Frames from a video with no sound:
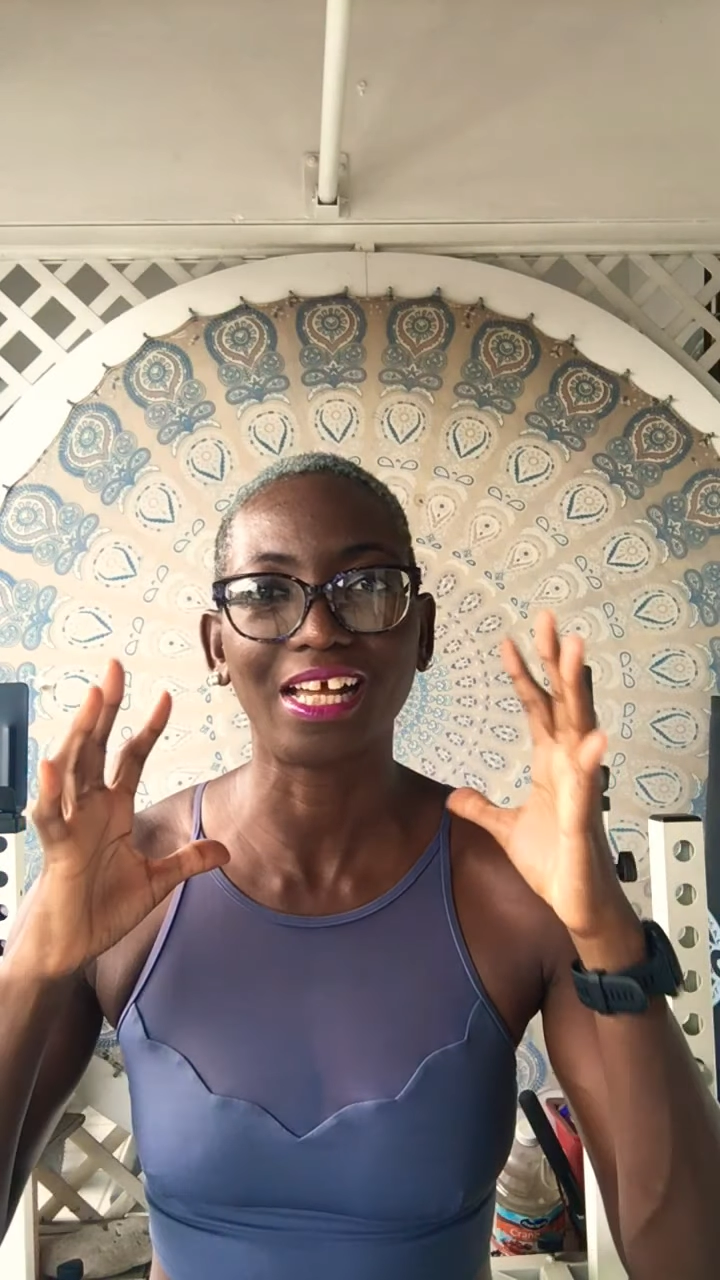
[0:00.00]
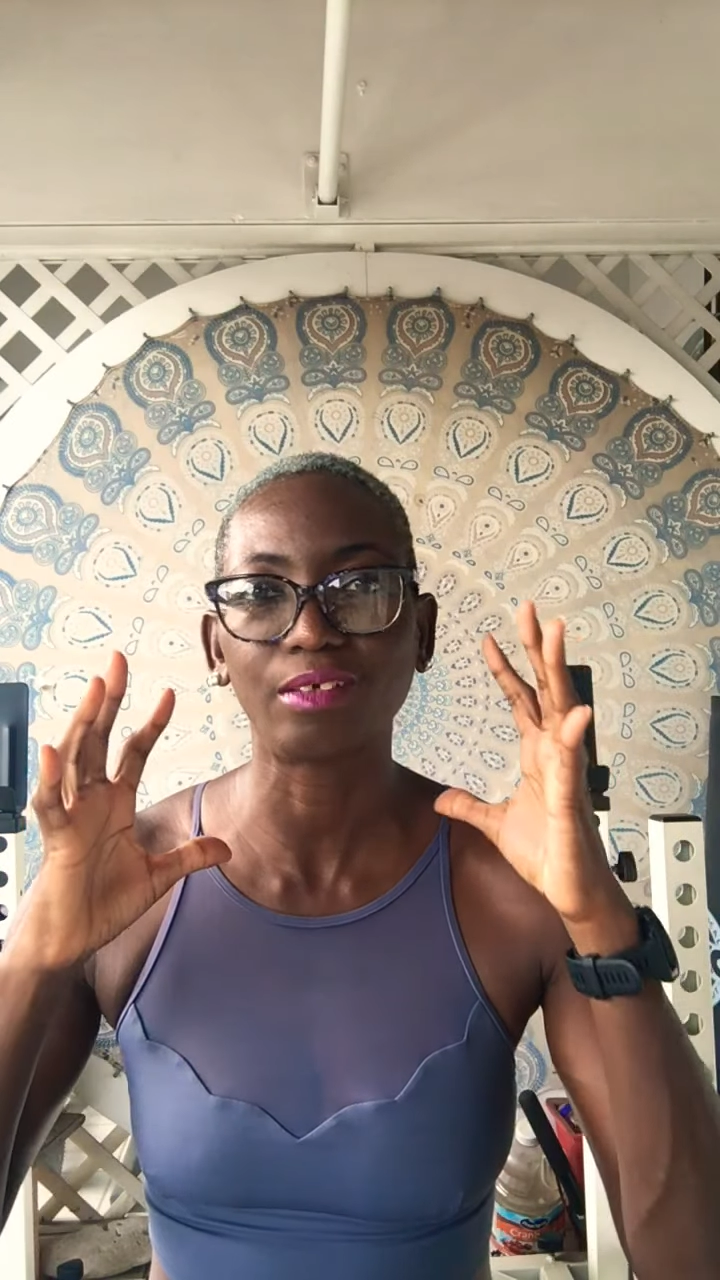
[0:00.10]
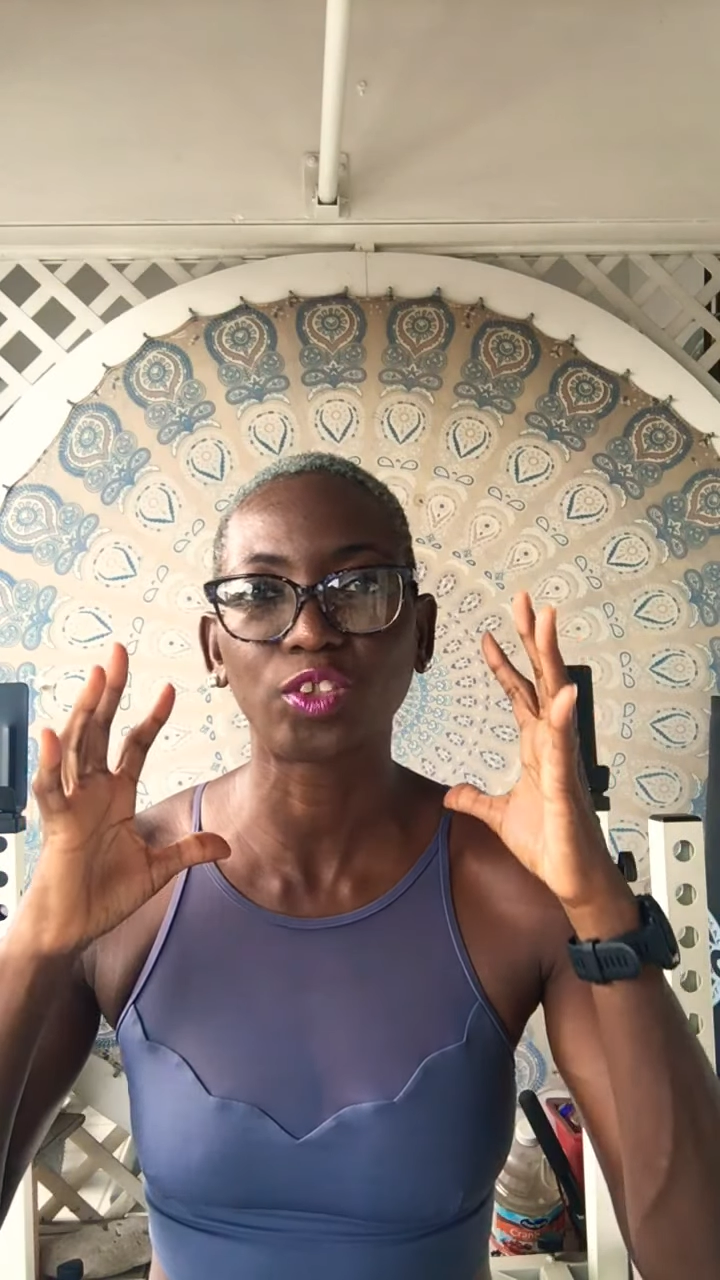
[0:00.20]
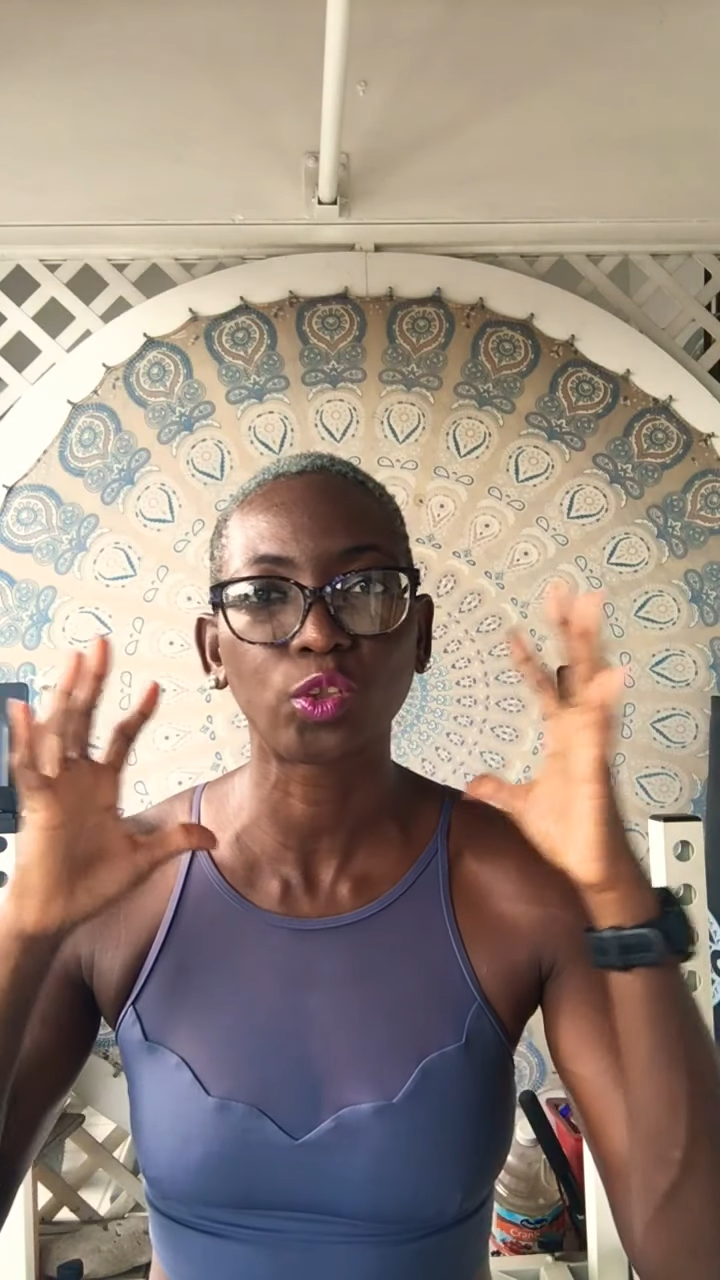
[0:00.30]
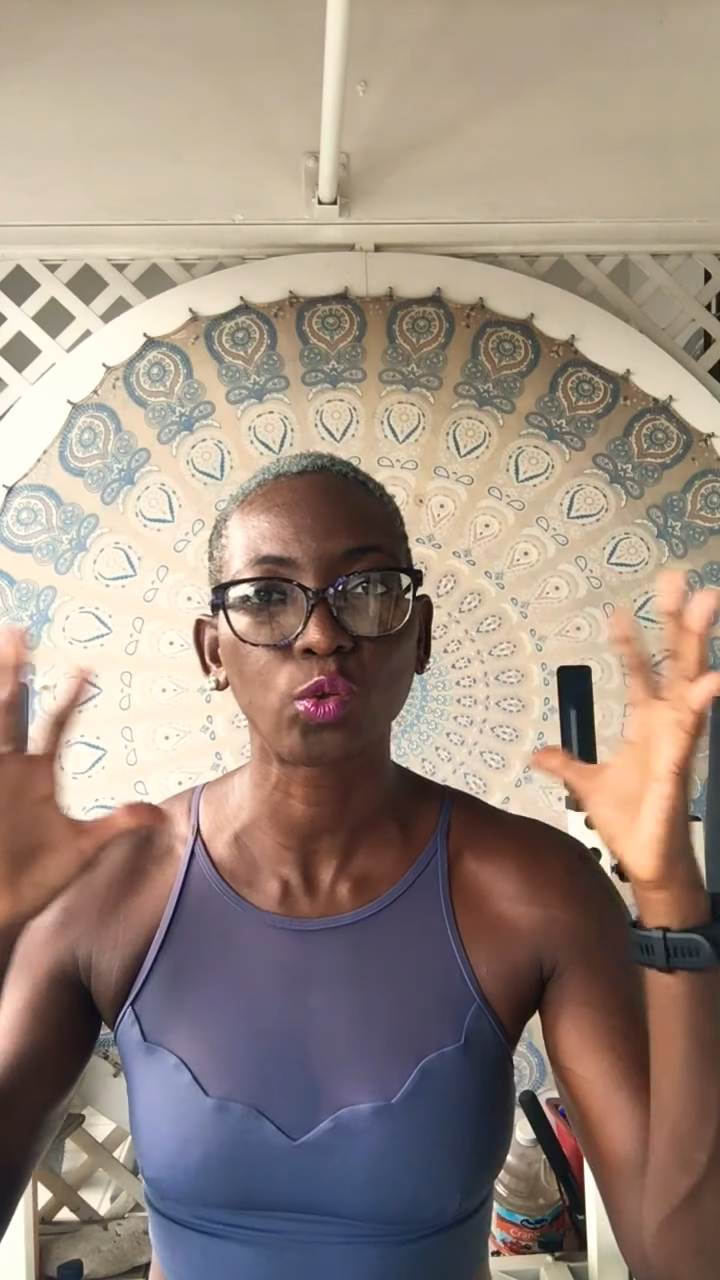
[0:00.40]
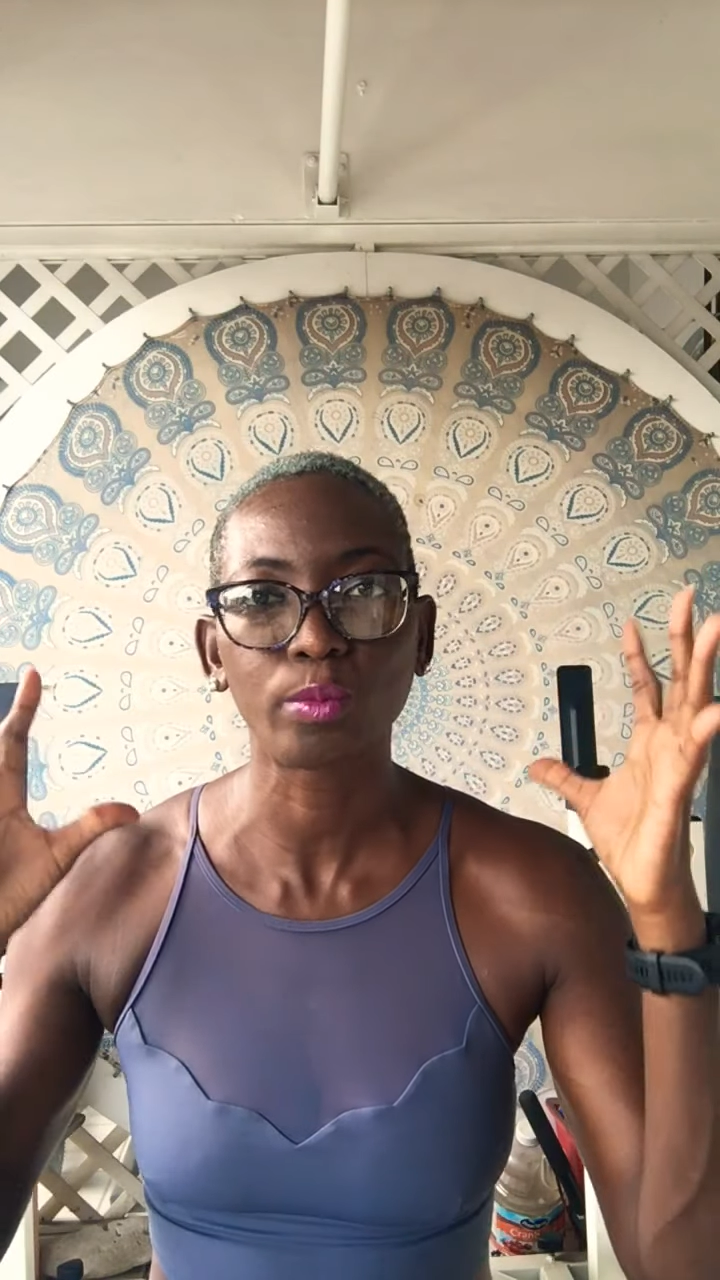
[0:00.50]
have so